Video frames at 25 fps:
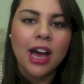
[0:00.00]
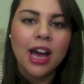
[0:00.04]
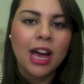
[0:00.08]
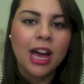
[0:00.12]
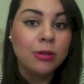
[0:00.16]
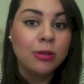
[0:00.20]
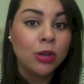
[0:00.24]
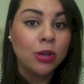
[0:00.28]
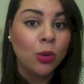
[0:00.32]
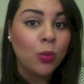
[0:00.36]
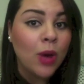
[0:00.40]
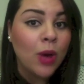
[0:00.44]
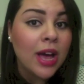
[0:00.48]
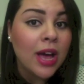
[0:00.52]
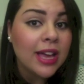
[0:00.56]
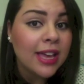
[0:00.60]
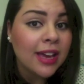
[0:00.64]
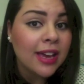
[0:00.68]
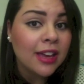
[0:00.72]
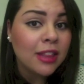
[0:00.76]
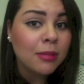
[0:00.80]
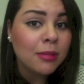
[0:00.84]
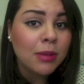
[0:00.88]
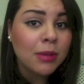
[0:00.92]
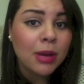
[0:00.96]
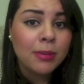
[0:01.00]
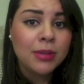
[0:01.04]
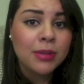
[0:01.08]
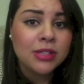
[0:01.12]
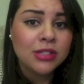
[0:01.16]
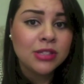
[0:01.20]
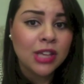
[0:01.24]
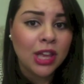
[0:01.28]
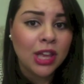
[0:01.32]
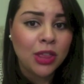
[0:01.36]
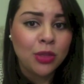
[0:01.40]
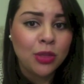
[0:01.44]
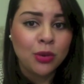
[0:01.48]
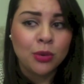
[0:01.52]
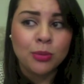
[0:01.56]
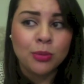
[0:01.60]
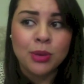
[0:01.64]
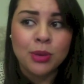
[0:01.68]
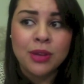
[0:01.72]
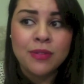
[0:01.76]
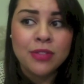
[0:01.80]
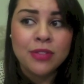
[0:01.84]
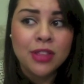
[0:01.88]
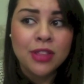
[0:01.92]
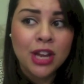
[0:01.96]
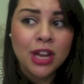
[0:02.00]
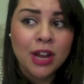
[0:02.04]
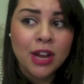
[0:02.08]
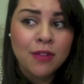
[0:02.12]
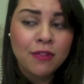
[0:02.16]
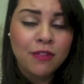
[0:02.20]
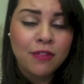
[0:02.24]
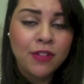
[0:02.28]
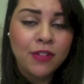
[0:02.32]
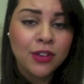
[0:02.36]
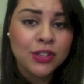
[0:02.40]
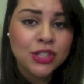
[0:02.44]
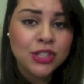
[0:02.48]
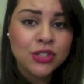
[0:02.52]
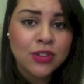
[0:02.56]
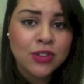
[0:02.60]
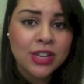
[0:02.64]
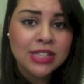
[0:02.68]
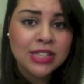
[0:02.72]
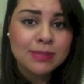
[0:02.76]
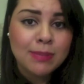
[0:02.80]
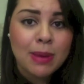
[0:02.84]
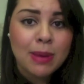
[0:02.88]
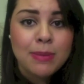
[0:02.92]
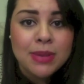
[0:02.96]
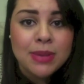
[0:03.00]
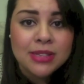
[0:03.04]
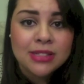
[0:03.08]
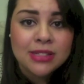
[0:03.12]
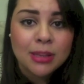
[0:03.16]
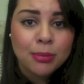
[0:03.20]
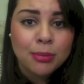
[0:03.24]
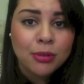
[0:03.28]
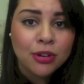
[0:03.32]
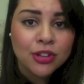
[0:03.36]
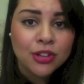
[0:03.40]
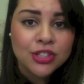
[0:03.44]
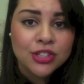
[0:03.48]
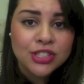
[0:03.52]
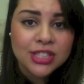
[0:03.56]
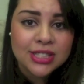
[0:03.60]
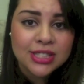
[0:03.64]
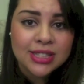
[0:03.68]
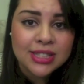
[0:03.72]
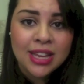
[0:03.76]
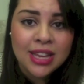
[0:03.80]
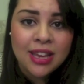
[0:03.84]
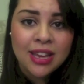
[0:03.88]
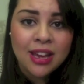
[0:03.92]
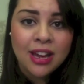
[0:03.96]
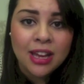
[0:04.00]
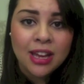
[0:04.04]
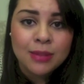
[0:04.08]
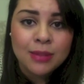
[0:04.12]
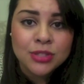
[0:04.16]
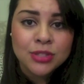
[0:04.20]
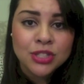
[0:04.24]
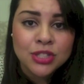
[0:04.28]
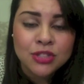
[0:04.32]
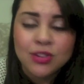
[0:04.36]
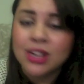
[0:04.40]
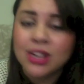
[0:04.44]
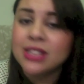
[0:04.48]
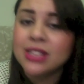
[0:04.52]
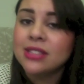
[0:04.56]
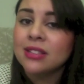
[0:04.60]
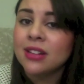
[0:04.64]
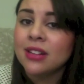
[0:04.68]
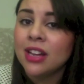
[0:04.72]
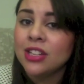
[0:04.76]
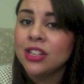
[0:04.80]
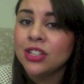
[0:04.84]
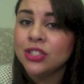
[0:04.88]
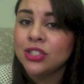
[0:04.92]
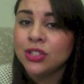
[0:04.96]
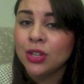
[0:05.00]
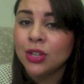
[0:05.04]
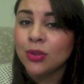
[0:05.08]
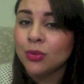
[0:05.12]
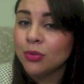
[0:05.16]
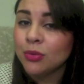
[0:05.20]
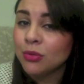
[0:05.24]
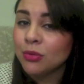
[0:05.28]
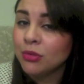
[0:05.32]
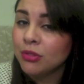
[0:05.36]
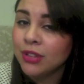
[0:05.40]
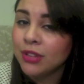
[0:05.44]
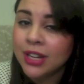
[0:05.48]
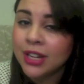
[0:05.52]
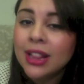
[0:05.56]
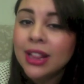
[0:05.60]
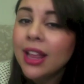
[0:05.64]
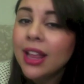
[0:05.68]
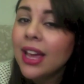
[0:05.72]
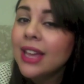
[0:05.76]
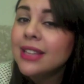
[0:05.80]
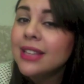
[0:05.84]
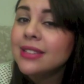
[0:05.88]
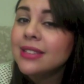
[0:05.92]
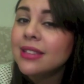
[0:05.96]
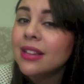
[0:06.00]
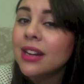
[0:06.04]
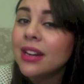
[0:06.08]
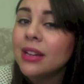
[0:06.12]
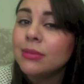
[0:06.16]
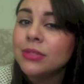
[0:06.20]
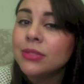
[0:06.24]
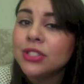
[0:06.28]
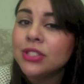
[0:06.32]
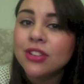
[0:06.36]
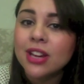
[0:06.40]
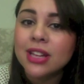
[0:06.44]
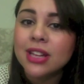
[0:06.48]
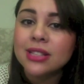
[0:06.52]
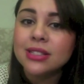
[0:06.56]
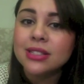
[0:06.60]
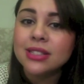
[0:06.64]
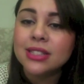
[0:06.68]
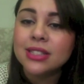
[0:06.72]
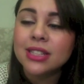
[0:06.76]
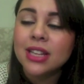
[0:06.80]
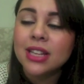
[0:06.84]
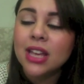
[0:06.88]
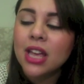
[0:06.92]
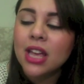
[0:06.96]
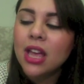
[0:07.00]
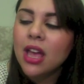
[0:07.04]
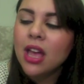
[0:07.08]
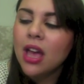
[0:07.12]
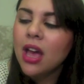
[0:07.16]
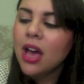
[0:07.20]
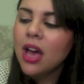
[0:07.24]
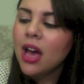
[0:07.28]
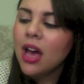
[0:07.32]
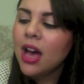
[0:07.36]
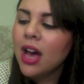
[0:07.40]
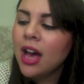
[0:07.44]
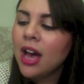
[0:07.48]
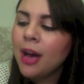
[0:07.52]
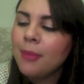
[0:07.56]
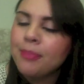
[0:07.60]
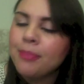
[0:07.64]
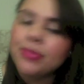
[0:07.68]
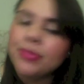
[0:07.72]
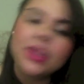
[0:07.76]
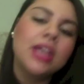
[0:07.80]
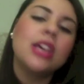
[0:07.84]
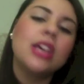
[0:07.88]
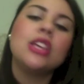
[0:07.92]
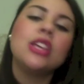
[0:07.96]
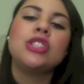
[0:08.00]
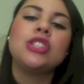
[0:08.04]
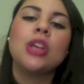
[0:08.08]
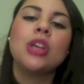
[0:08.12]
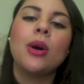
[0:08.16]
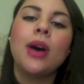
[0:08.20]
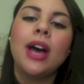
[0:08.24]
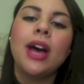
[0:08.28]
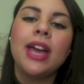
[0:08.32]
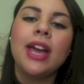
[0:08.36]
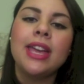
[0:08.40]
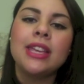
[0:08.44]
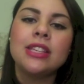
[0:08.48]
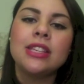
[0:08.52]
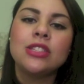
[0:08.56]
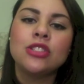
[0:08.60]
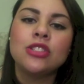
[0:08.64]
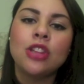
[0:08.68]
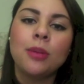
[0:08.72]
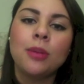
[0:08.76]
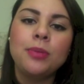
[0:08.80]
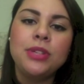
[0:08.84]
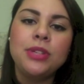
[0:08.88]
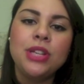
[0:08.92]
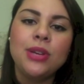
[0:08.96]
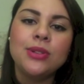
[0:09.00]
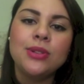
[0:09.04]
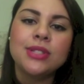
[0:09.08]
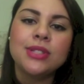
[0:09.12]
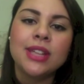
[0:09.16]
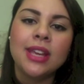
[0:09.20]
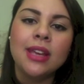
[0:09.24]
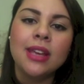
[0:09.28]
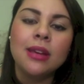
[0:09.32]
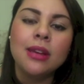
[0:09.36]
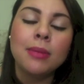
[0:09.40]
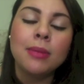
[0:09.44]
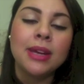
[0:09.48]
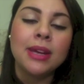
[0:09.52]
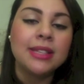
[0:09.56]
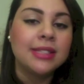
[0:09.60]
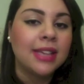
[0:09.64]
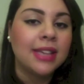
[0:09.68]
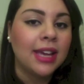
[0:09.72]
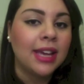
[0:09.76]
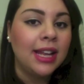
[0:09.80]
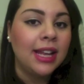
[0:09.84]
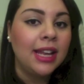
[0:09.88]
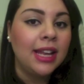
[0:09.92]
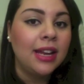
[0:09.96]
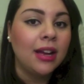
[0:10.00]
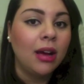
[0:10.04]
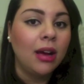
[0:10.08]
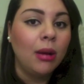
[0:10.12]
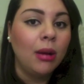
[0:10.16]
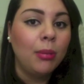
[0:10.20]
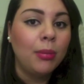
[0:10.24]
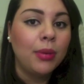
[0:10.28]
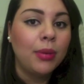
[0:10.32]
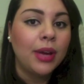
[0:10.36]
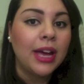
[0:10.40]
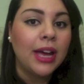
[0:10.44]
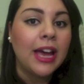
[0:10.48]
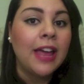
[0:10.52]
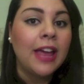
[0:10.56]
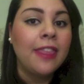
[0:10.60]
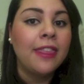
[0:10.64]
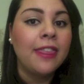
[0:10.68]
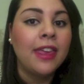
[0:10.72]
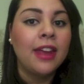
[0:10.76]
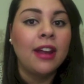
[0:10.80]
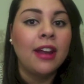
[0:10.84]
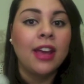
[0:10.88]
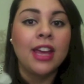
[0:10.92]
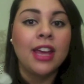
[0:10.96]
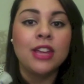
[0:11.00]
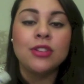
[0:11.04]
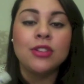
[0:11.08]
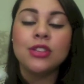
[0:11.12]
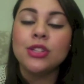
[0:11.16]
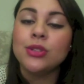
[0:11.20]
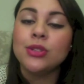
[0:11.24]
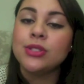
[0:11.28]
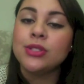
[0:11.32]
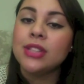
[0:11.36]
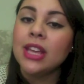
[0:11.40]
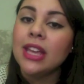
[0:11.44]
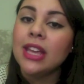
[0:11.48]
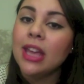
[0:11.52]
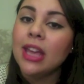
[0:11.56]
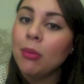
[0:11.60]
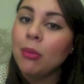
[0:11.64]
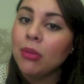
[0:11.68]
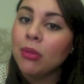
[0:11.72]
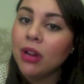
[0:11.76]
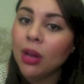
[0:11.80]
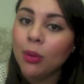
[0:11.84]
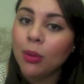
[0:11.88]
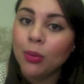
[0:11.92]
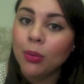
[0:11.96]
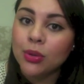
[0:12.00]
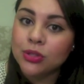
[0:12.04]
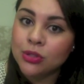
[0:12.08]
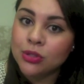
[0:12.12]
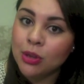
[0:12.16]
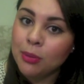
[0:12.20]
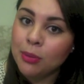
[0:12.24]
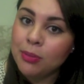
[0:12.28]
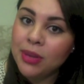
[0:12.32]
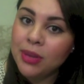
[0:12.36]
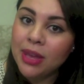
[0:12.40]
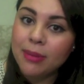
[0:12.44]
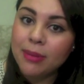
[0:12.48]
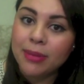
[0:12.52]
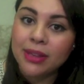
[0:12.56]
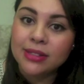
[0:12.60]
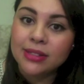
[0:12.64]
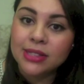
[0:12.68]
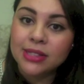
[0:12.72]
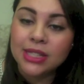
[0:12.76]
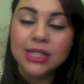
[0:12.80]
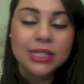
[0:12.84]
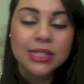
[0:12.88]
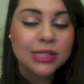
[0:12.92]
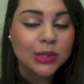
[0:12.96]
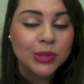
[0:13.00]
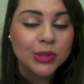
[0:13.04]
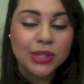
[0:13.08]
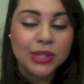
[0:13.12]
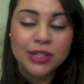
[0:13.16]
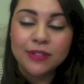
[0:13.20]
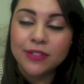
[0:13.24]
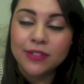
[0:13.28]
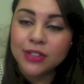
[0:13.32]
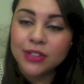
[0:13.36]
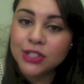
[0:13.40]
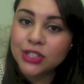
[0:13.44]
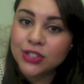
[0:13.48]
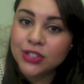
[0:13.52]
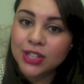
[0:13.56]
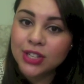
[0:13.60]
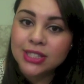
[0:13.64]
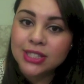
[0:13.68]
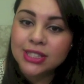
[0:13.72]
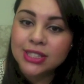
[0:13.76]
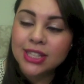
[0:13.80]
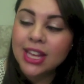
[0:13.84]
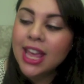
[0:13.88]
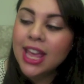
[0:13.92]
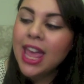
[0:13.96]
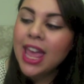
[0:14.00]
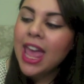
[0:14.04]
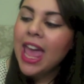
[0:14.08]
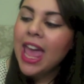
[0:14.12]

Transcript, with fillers: I'm not working at the moment, so I thought, even though I don't feel stressed, maybe subconsciously I'm stressed and I just don't realise that I'm stressed. Um, so I stopped using it, my skin cleared up, and then I introduced it again when I was not PMSing, still didn't feel stressed,